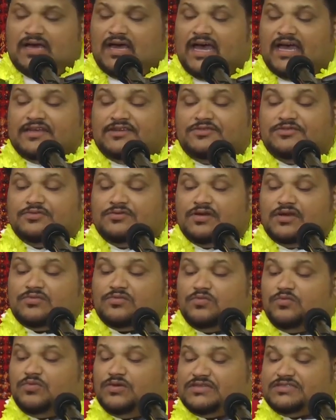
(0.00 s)
I do not
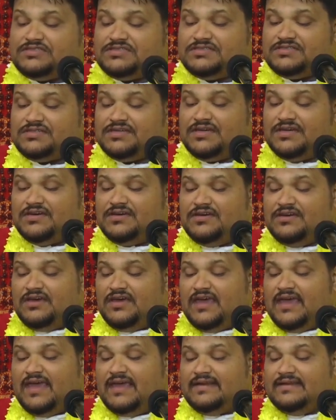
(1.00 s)
wish
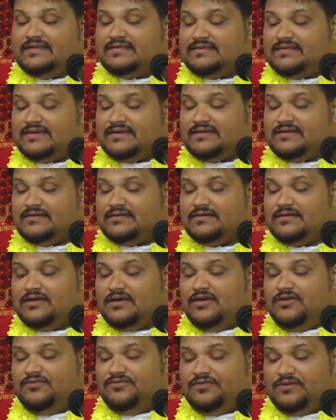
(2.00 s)
anything
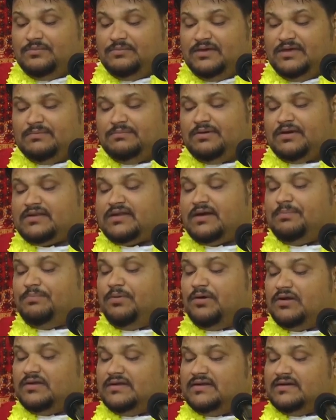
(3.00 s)
for me, but
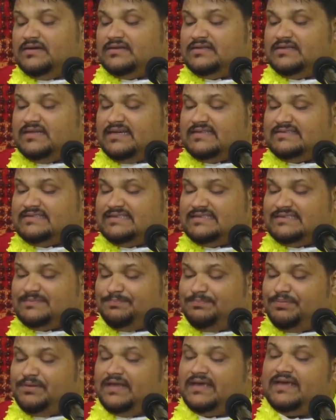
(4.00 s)
upon the earth there's this
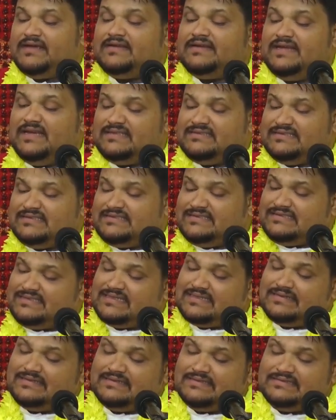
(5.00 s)
plague, there's this
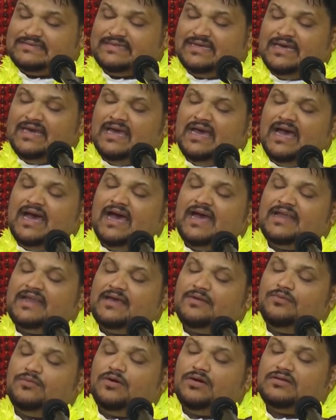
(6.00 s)
sickness, and
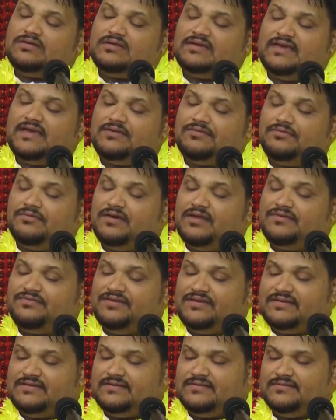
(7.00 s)
I want to get rid of
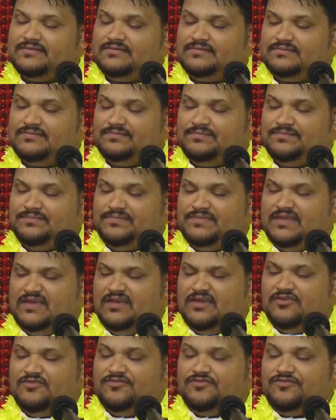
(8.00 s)
it
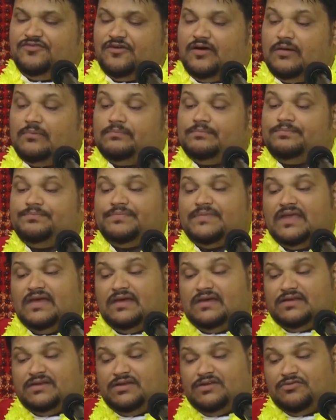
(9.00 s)
from
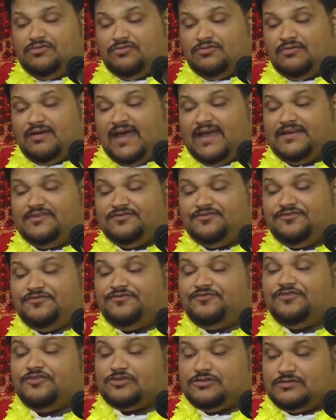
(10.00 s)
the right
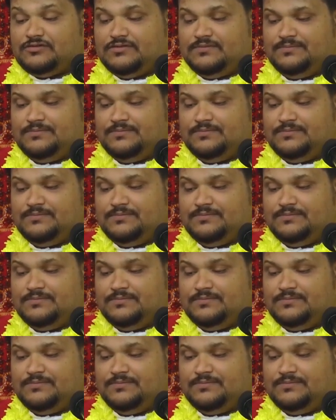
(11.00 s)
foot.